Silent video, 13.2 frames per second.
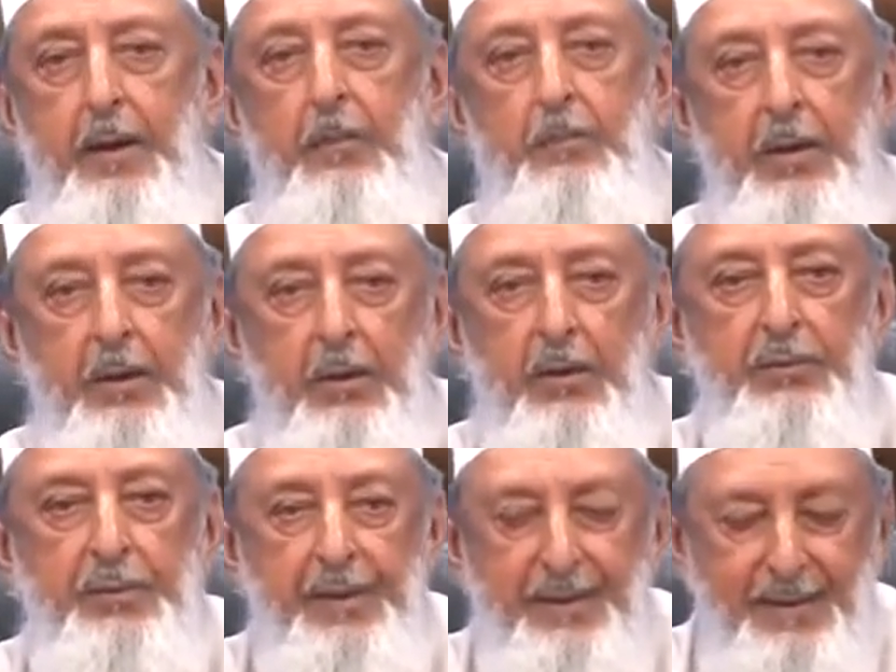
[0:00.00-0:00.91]
because
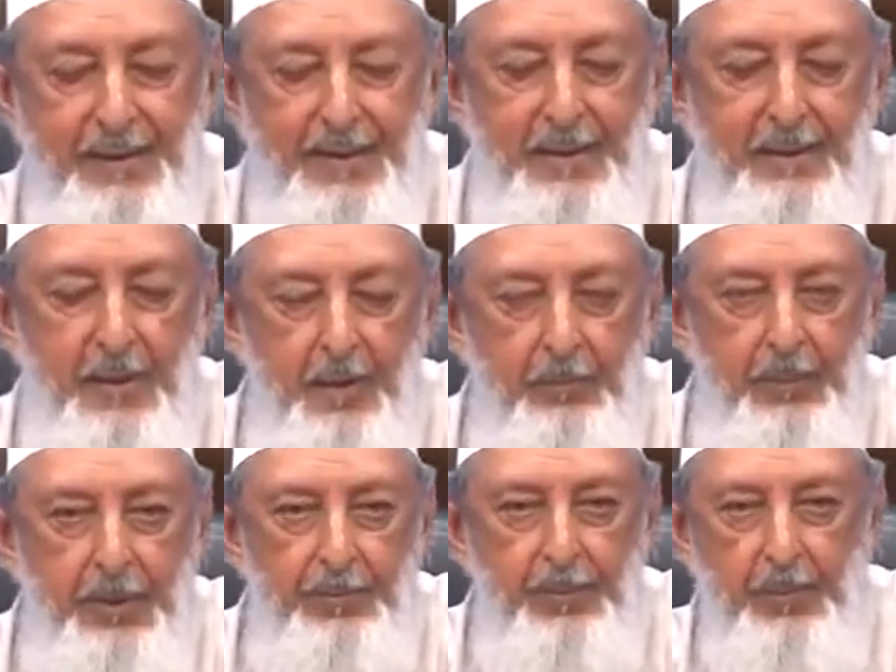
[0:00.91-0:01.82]
they need
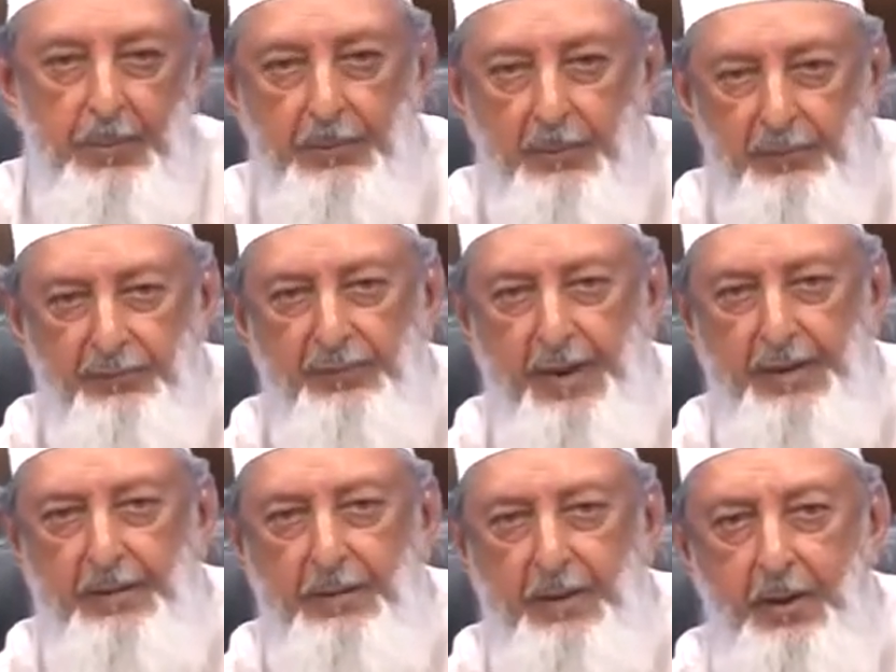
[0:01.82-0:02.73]
people to
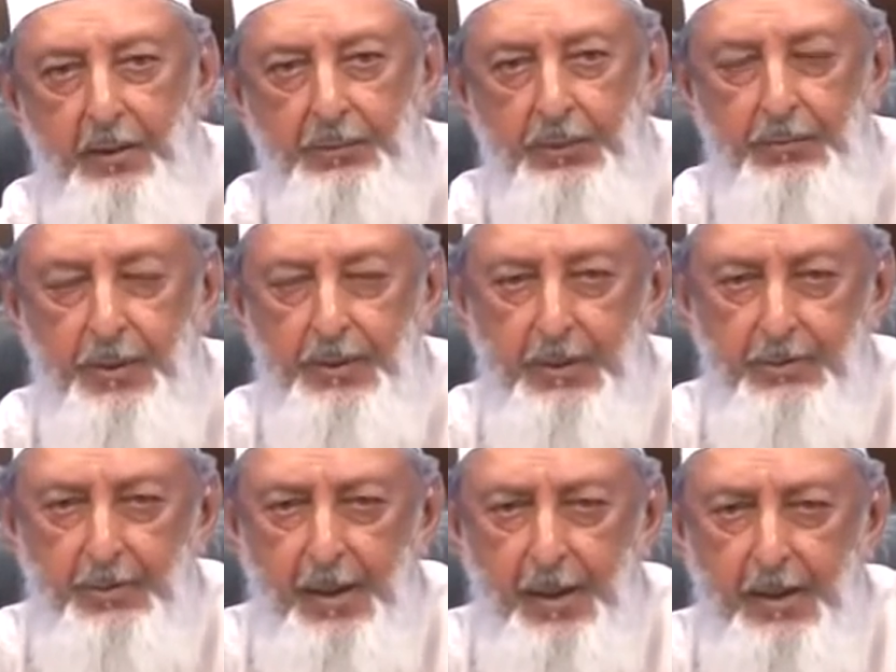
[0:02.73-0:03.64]
fight the Ottoman
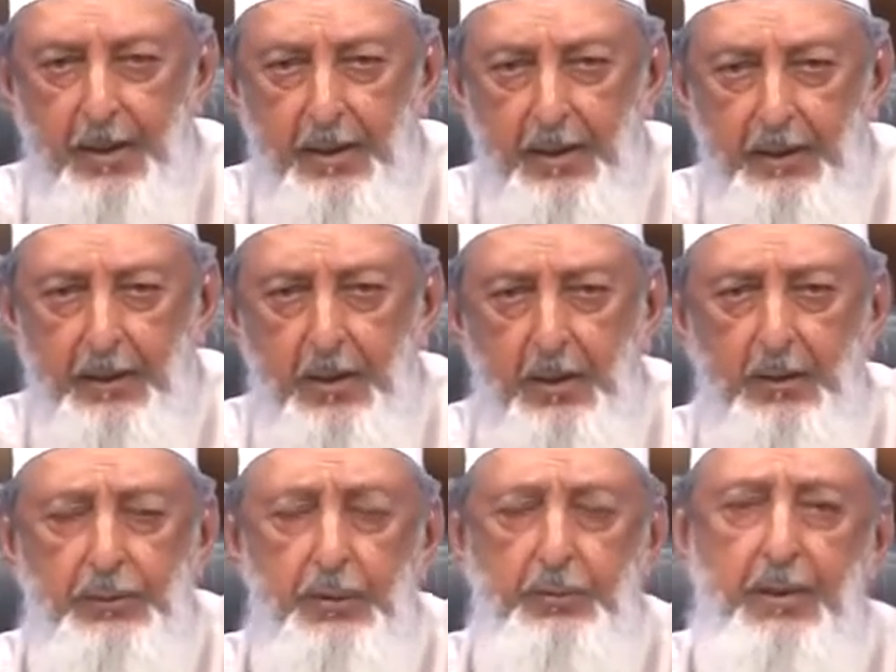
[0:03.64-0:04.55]
Empire. The
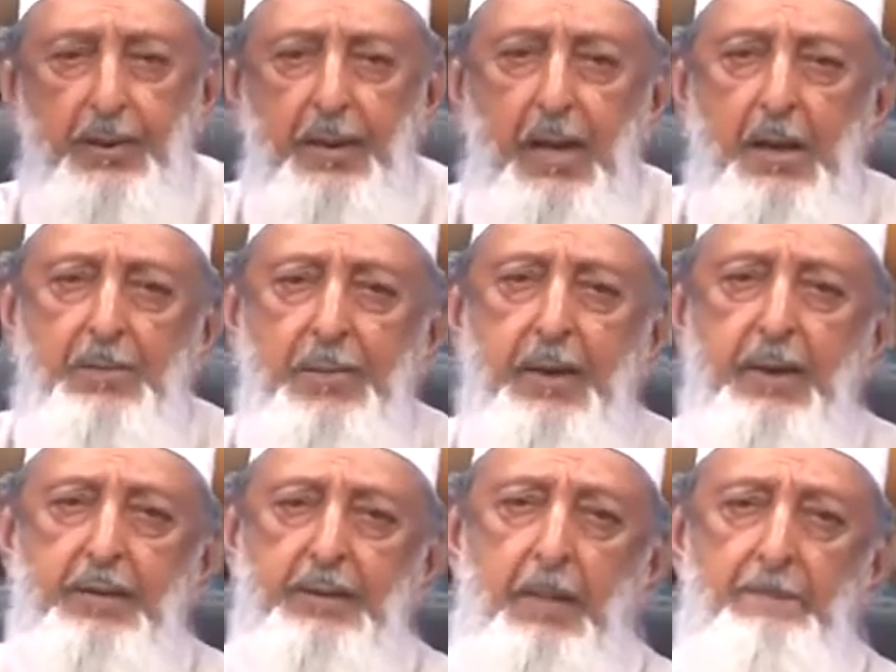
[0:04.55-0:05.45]
Ottoman army
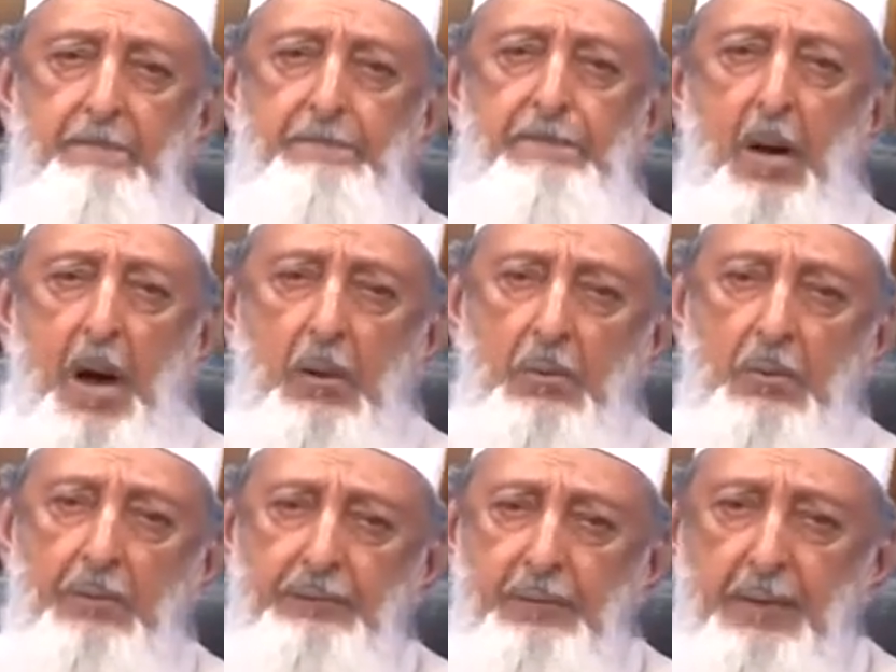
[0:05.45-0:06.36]
is a
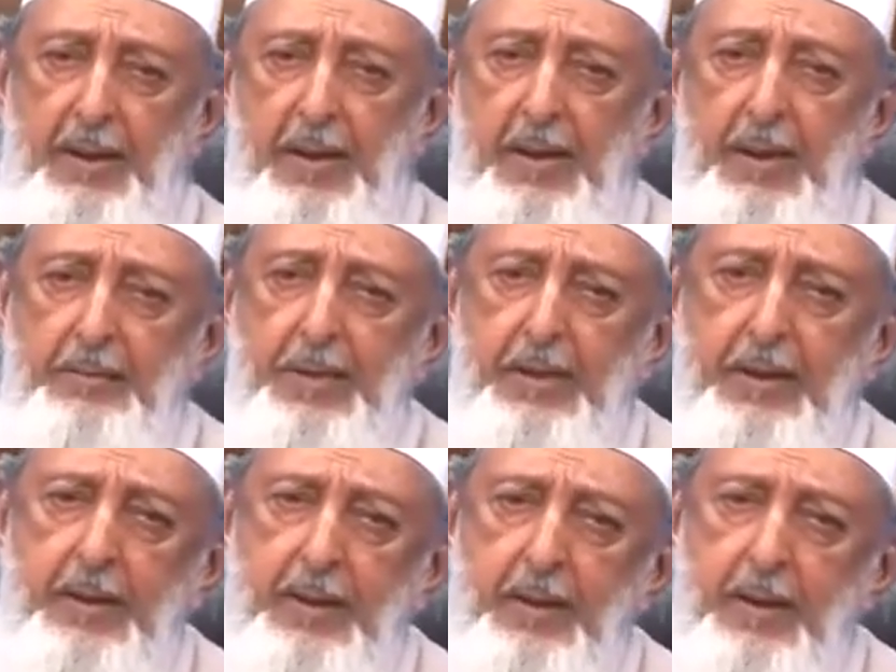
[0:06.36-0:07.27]
powerful army,
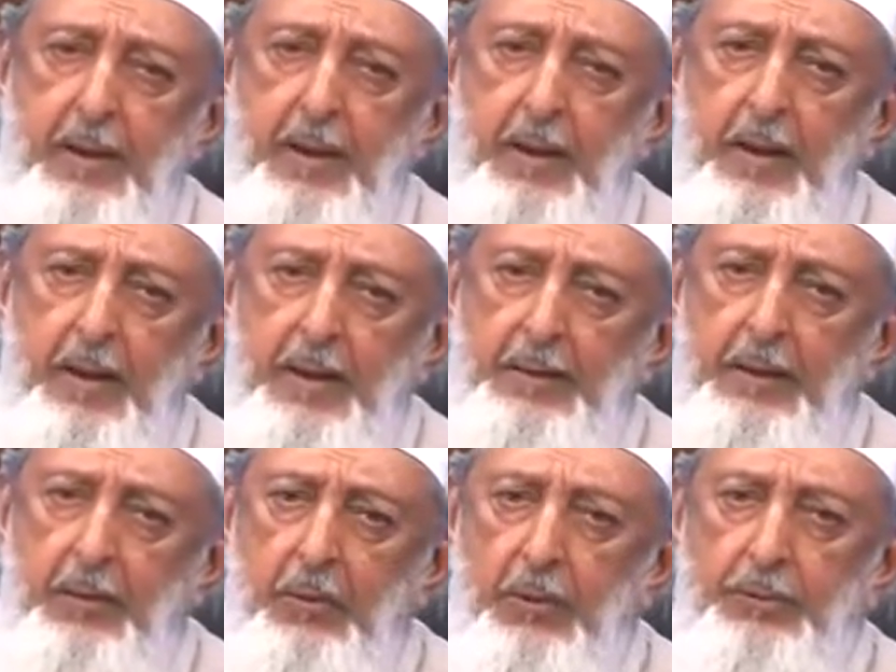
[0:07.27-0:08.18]
and
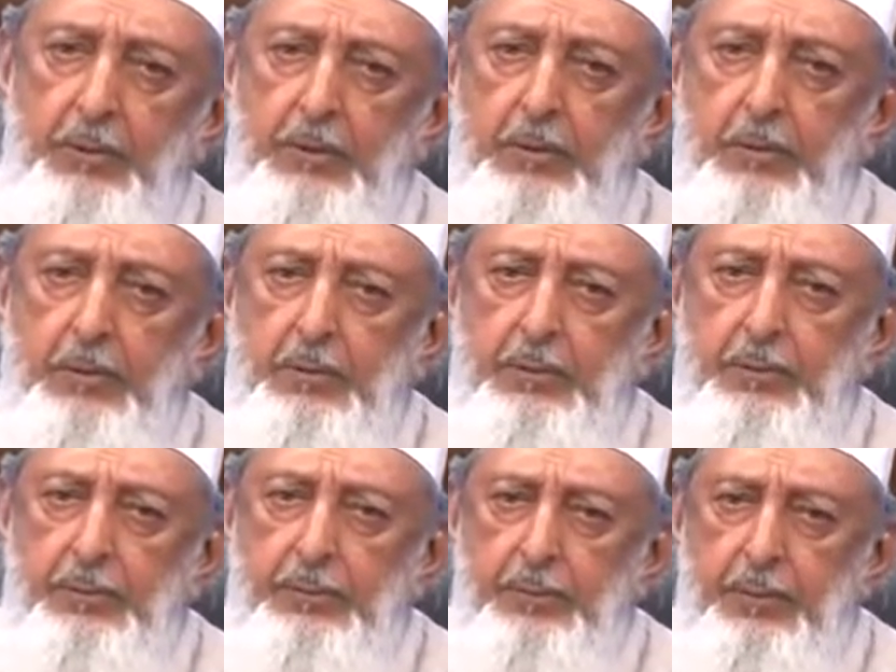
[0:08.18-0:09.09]
they want to
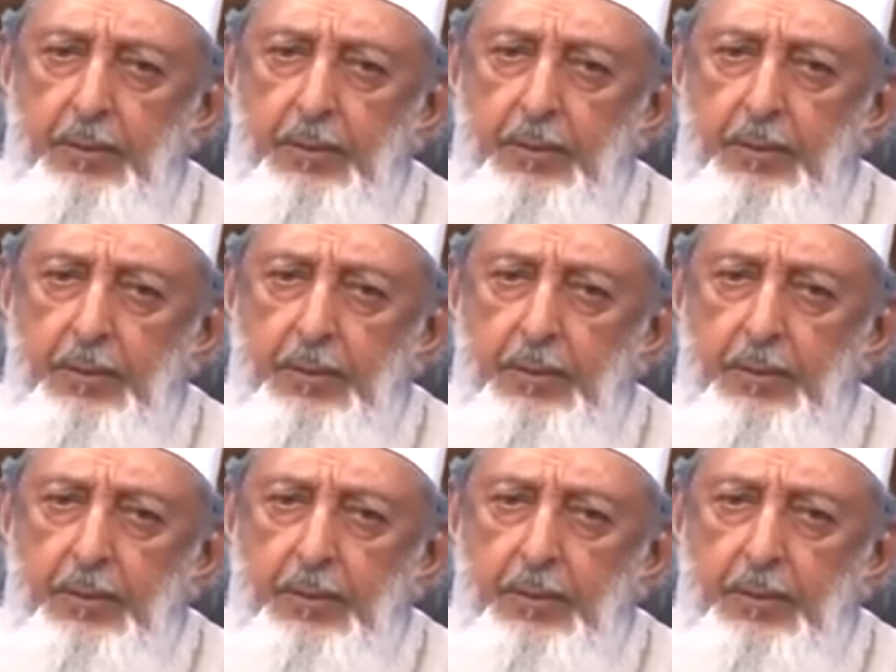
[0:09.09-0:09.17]
use